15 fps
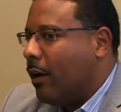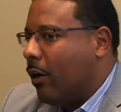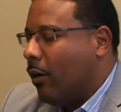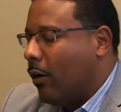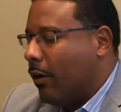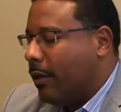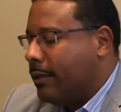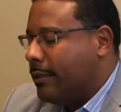
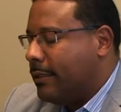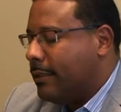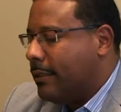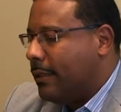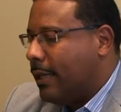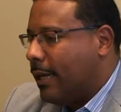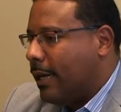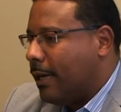on
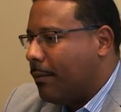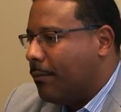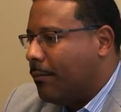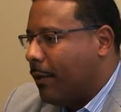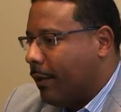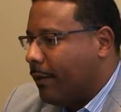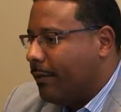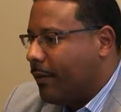um,
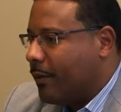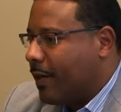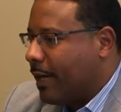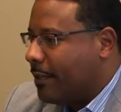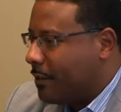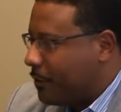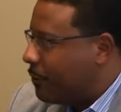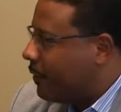on the
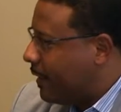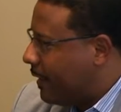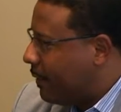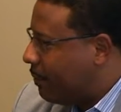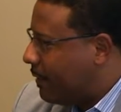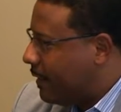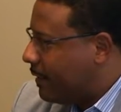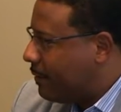vocational training
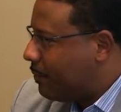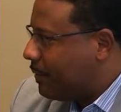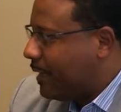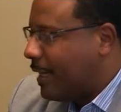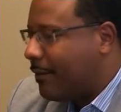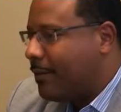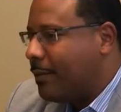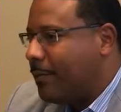piece. We
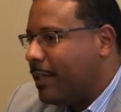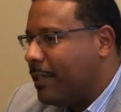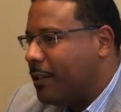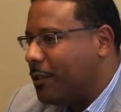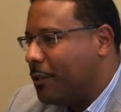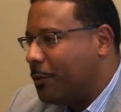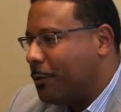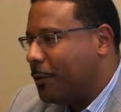have to make
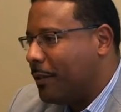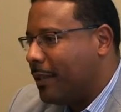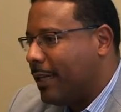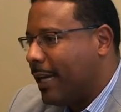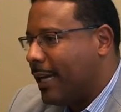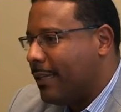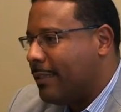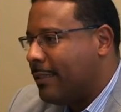sure
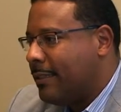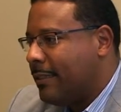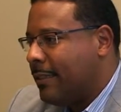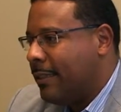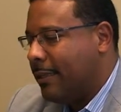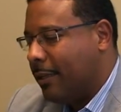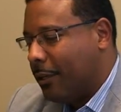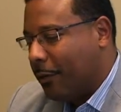that
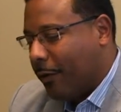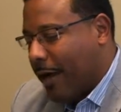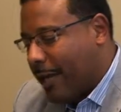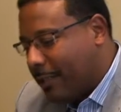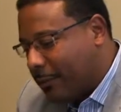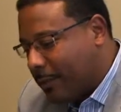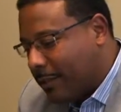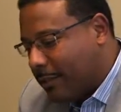the
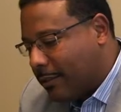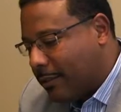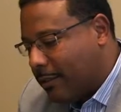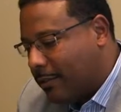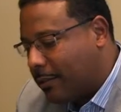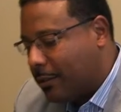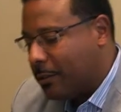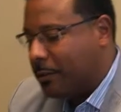graduates of
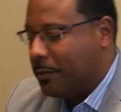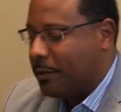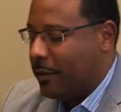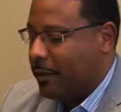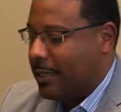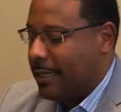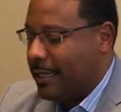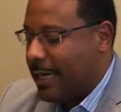those schools
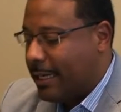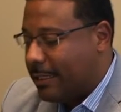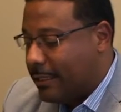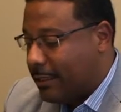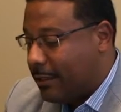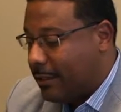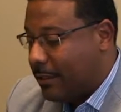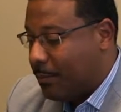are
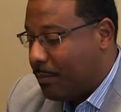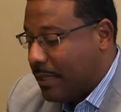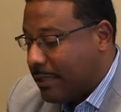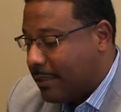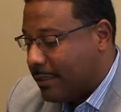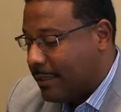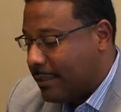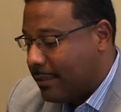connected to the
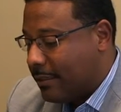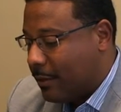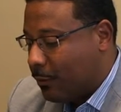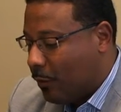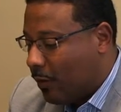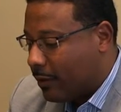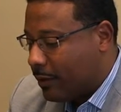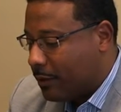businesses that
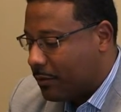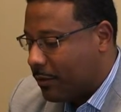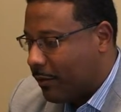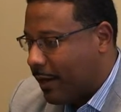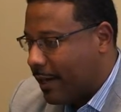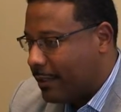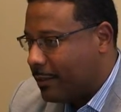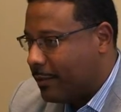want those
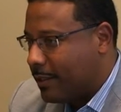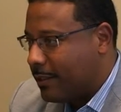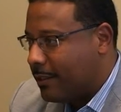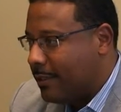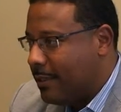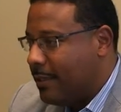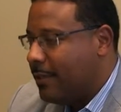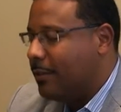
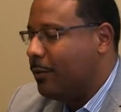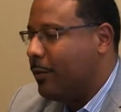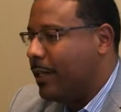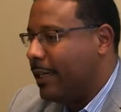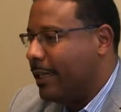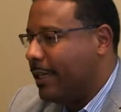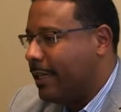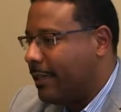graduates, so we
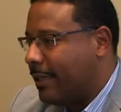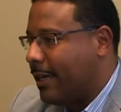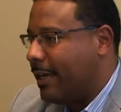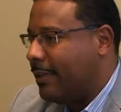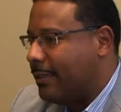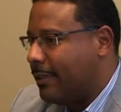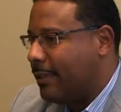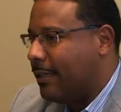can get
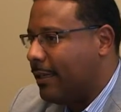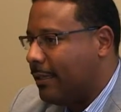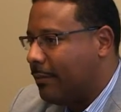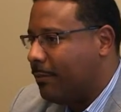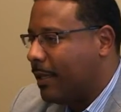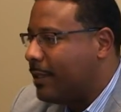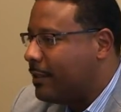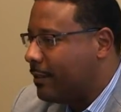that, uh,
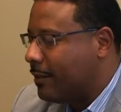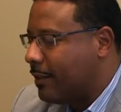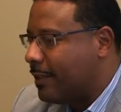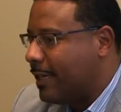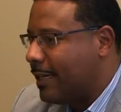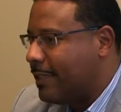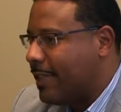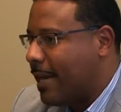make sure that
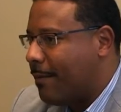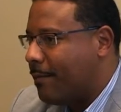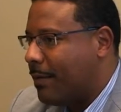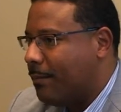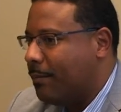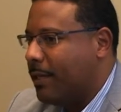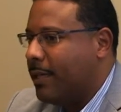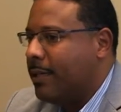that's
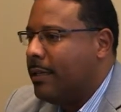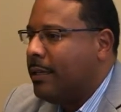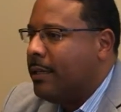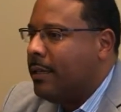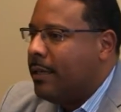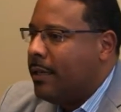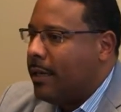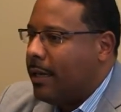happening. But
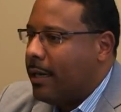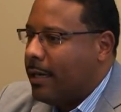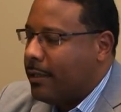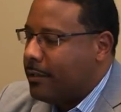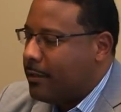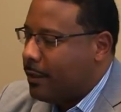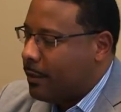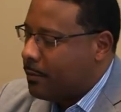uh,
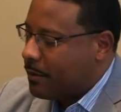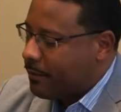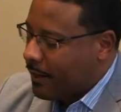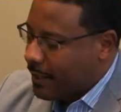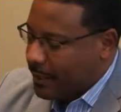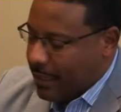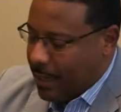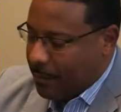in terms of
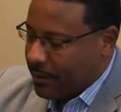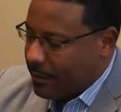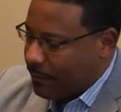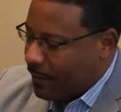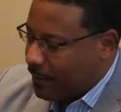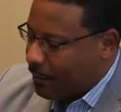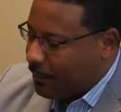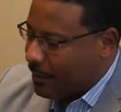economic
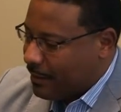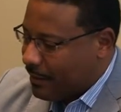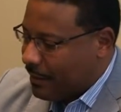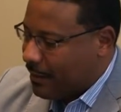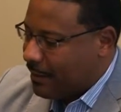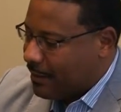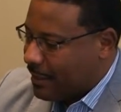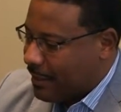development,
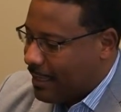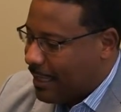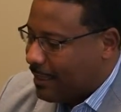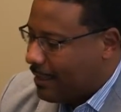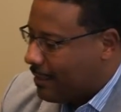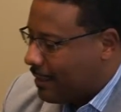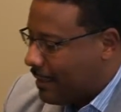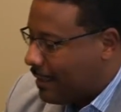it is
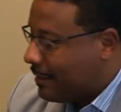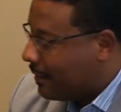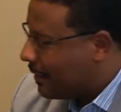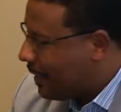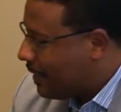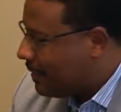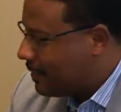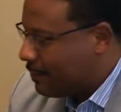connected to
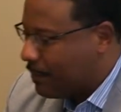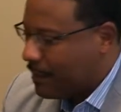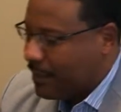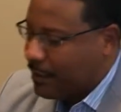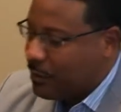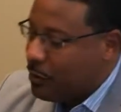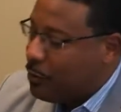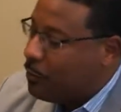education
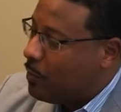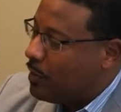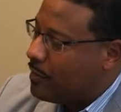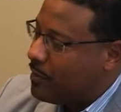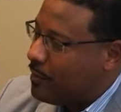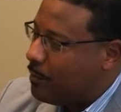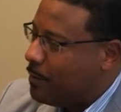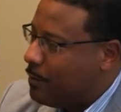because who
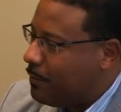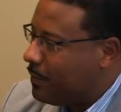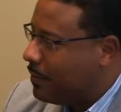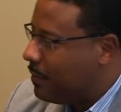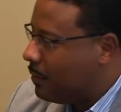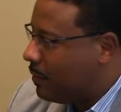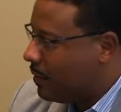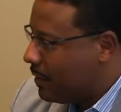wants to move
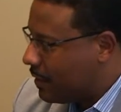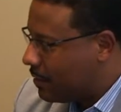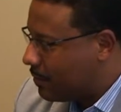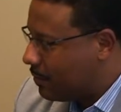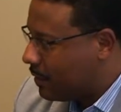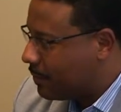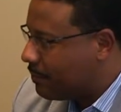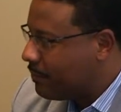into a
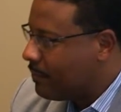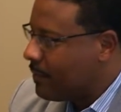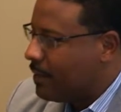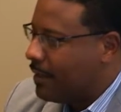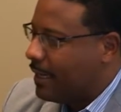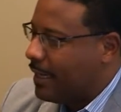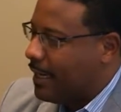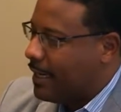district
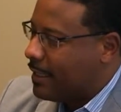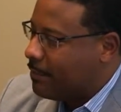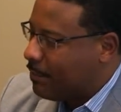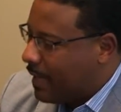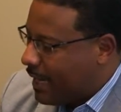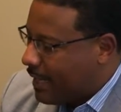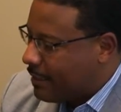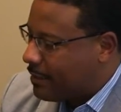that has
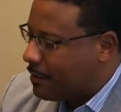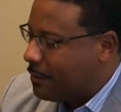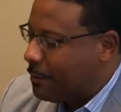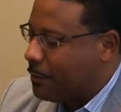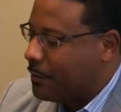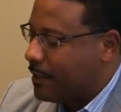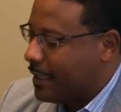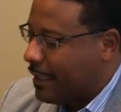bad
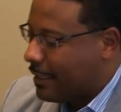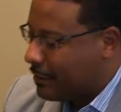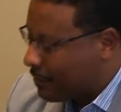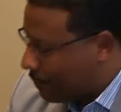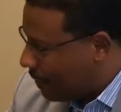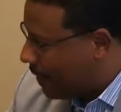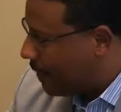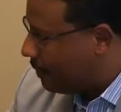schools and has
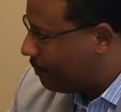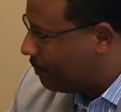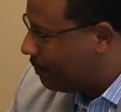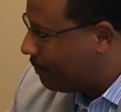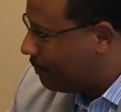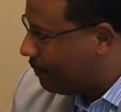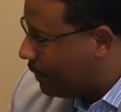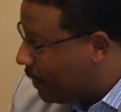crime?
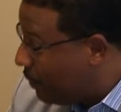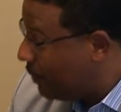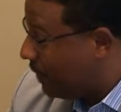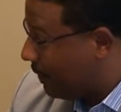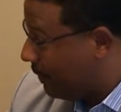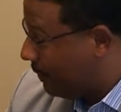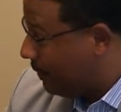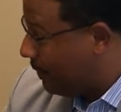No
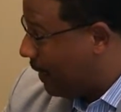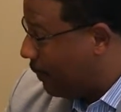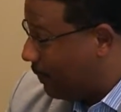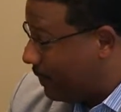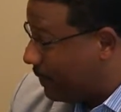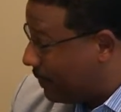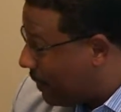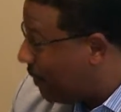one. Nah, and
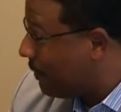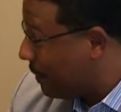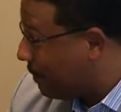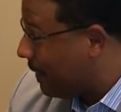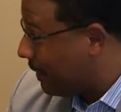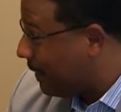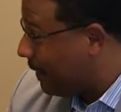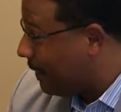we man. just talked
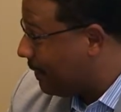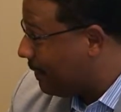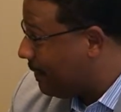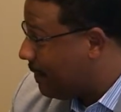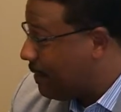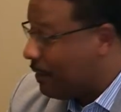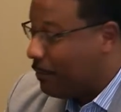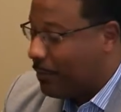about that. I
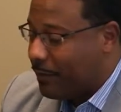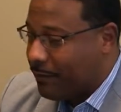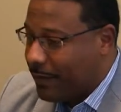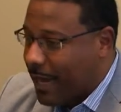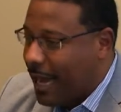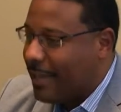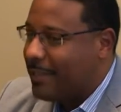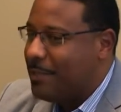won't. We've
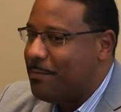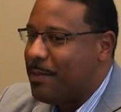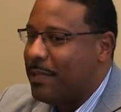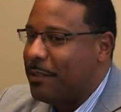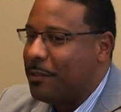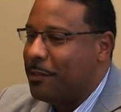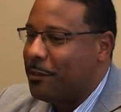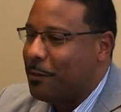got to
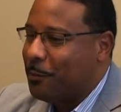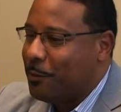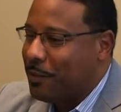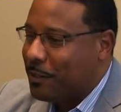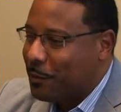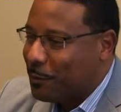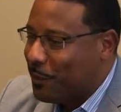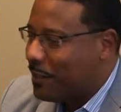make sure that
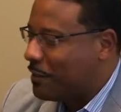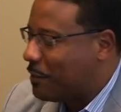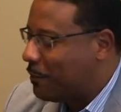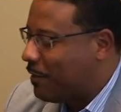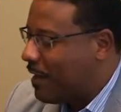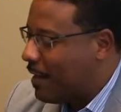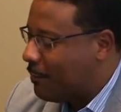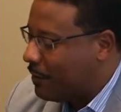we address
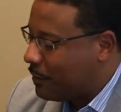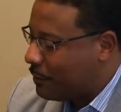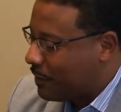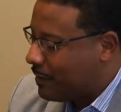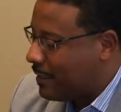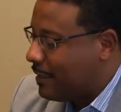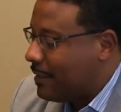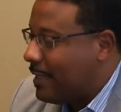crime, we
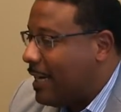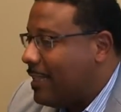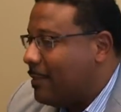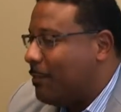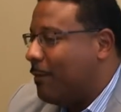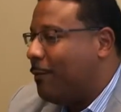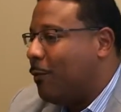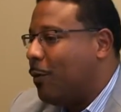address
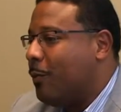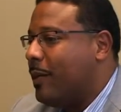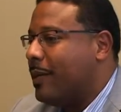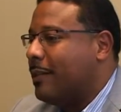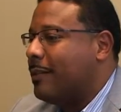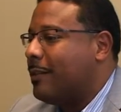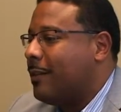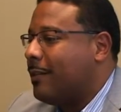education before we
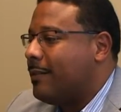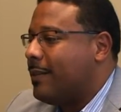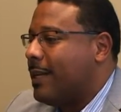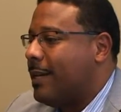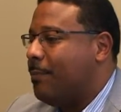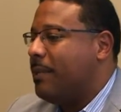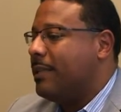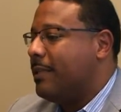can start
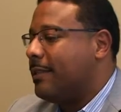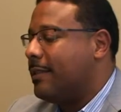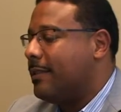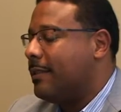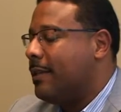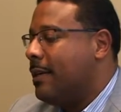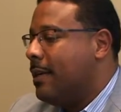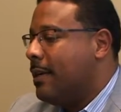saying businesses